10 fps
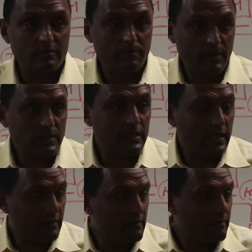means
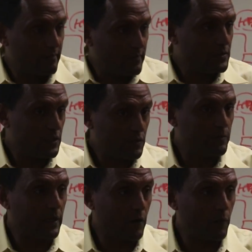that just
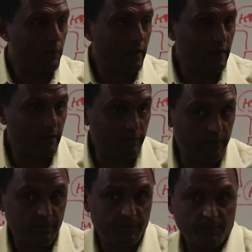be accommodative,
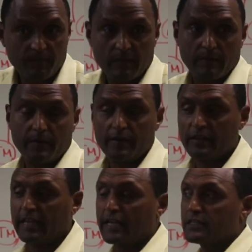because
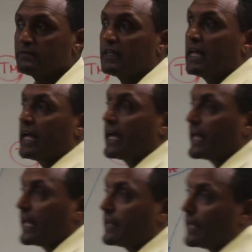it doesn't
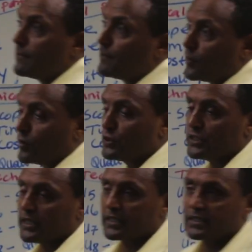in
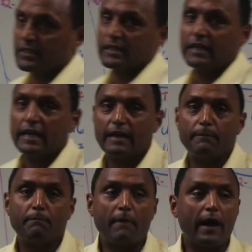projects,
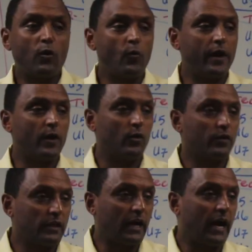my way or
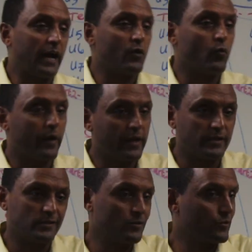the highway
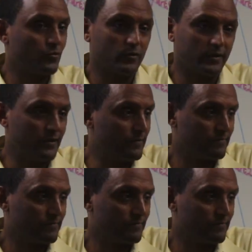is not working.